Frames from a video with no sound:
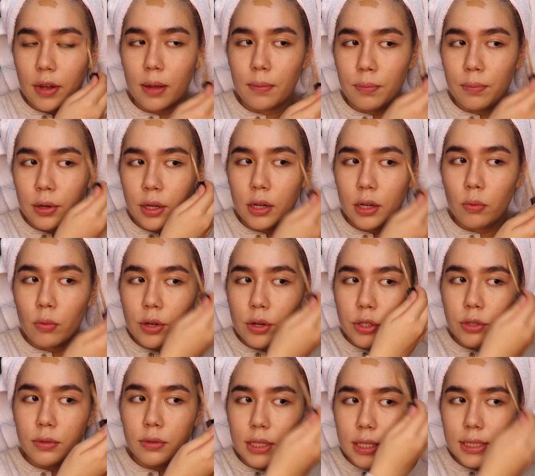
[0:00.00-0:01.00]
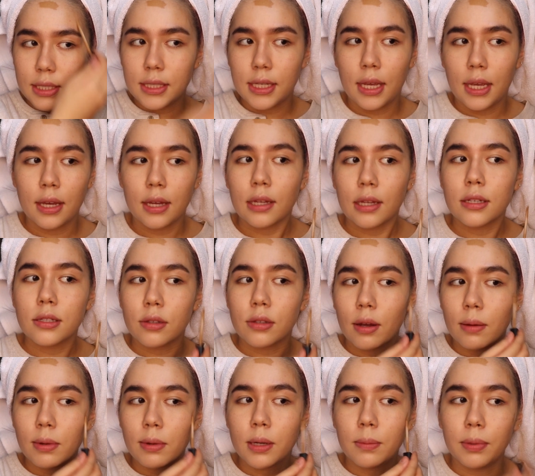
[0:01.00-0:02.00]
vibe. Put it where you would get tan, so
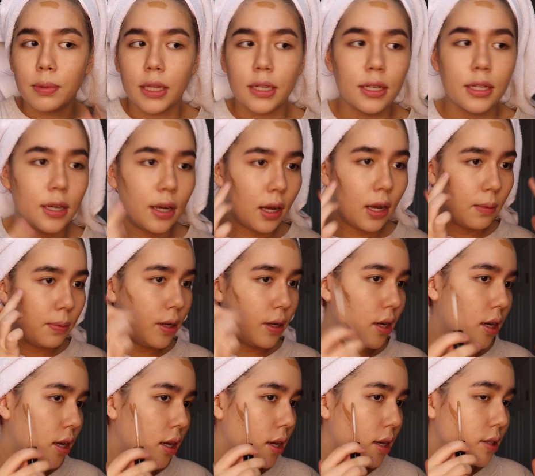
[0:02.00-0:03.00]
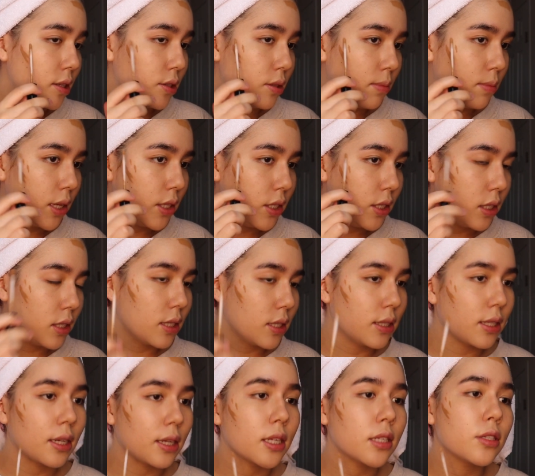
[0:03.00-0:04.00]
I'm gonna blend it up onto my cheeks
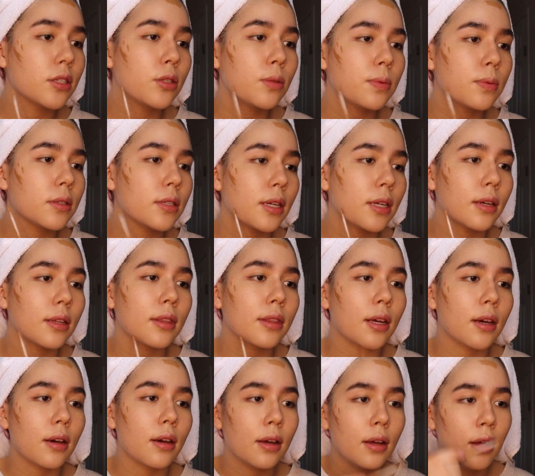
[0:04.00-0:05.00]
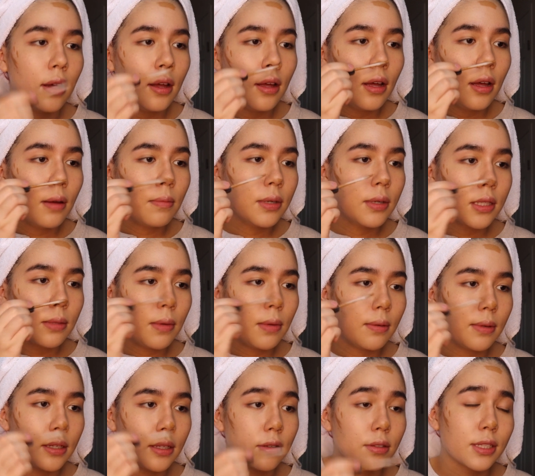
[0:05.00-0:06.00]
because I get super tan there. Put some
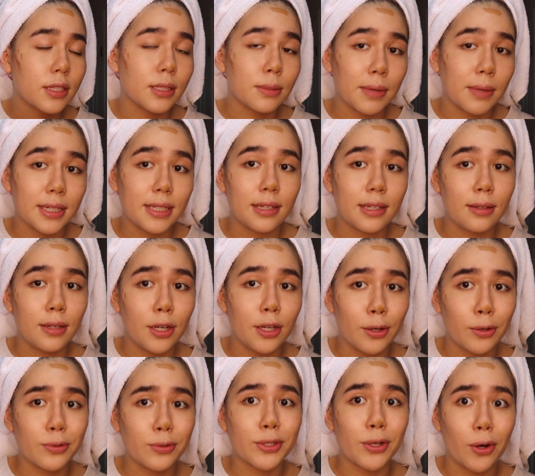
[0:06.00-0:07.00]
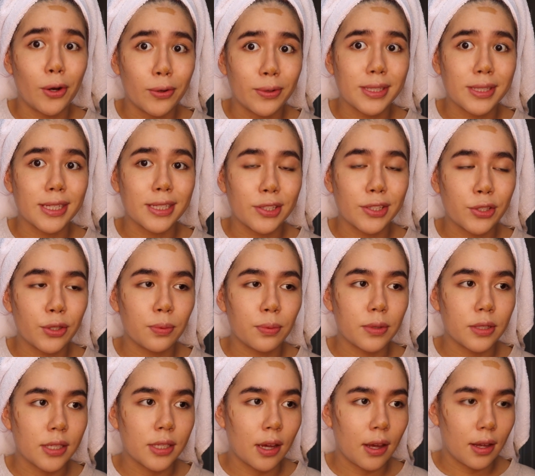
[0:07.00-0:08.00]
on my nose because my nose always gets
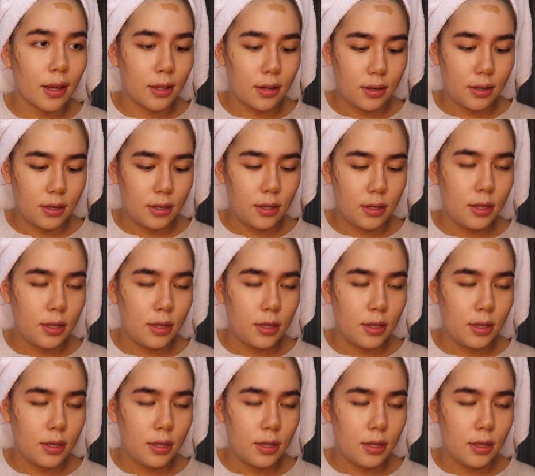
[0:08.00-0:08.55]
super tan,